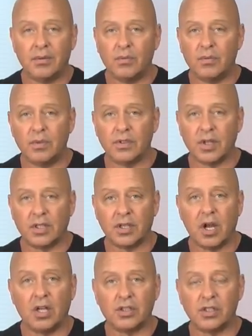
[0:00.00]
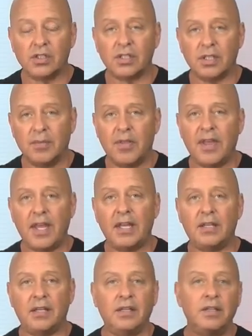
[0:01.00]
is unconscious sleep,
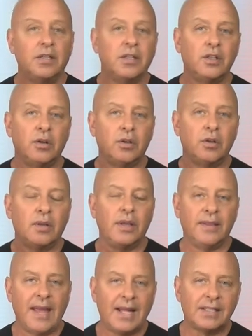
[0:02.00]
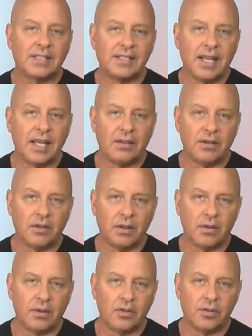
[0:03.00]
theta, in that state, in
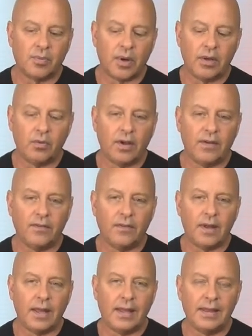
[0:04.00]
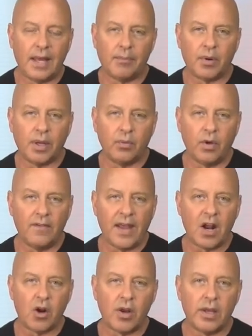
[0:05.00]
that brainwave
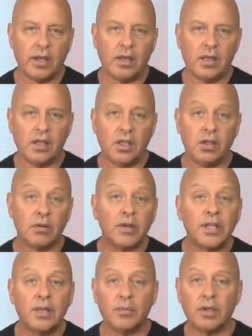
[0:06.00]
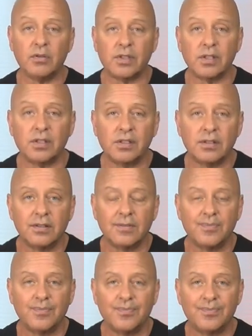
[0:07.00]
area, you're in hypnosis.
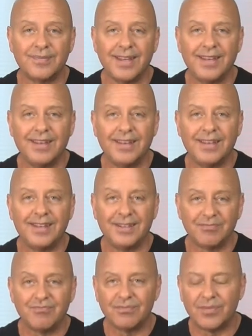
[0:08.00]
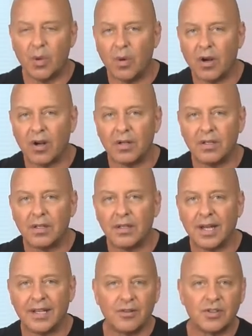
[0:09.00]
You are.
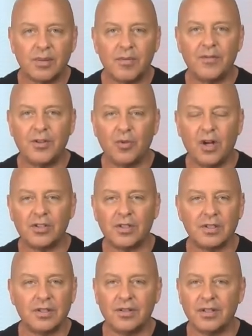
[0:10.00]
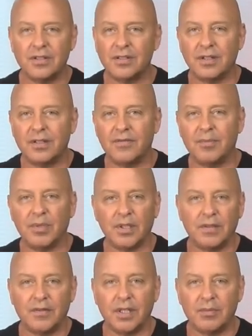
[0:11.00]
I know some of you watching don't even
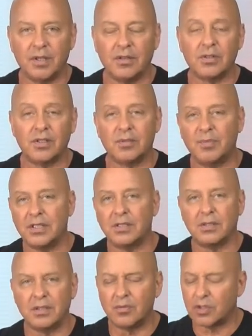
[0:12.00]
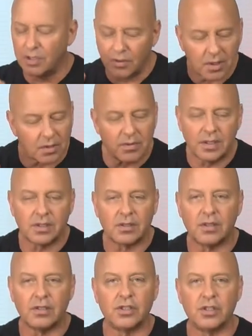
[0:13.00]
believe in hypnosis, but do your
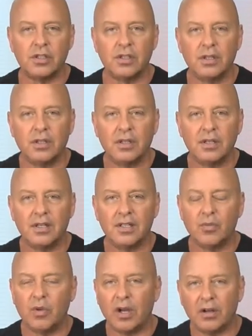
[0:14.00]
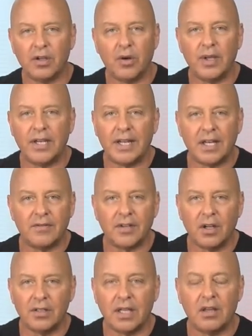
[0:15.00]
research. We all go in and out of it
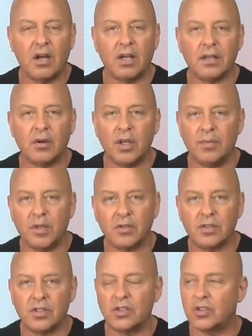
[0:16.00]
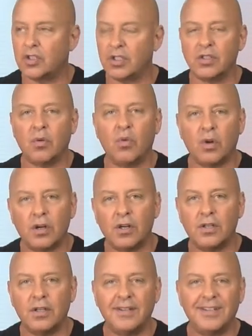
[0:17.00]
all day long. Hypnosis is just a
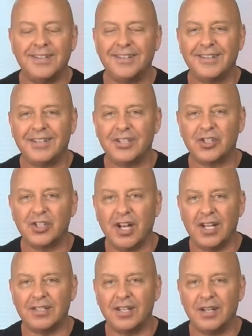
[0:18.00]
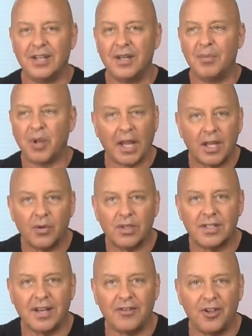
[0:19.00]
word. It's not playing with
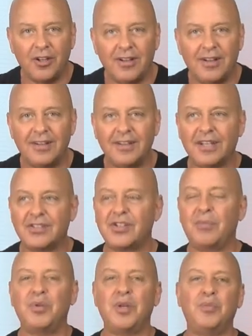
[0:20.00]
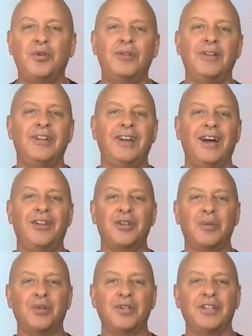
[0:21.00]
the devil, like some people out
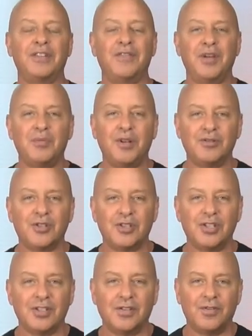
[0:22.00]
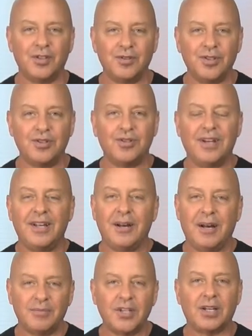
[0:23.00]
there believe hypnosis is voodoo.
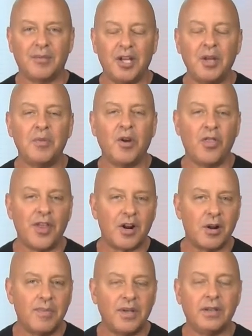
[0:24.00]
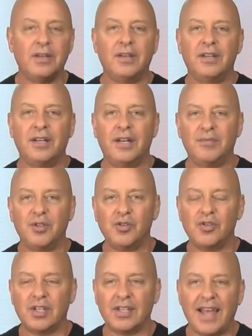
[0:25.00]
I'm talking about hypnotherapy,
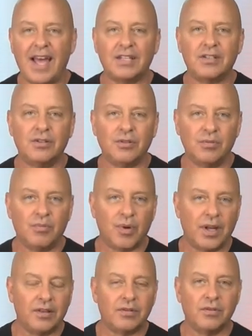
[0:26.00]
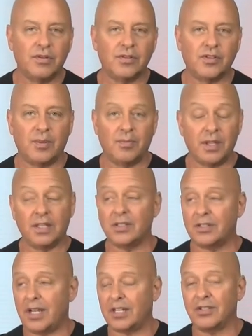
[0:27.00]
using that to break through some things.
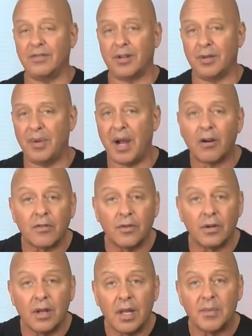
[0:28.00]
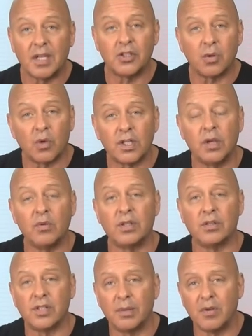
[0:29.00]
It's actually very powerful because you're working with
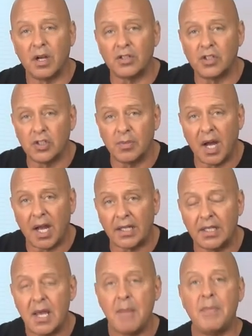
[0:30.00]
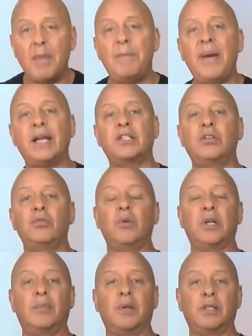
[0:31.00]
your subconscious mind. But back to
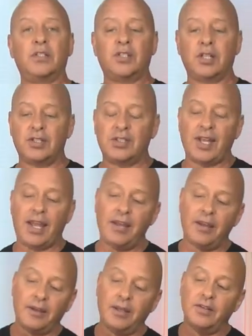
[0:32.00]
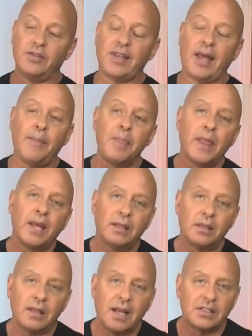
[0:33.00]
what I'm saying is that in
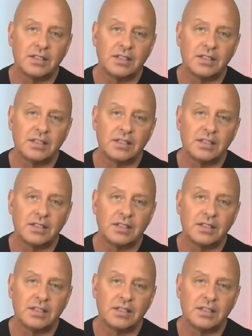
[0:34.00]
the last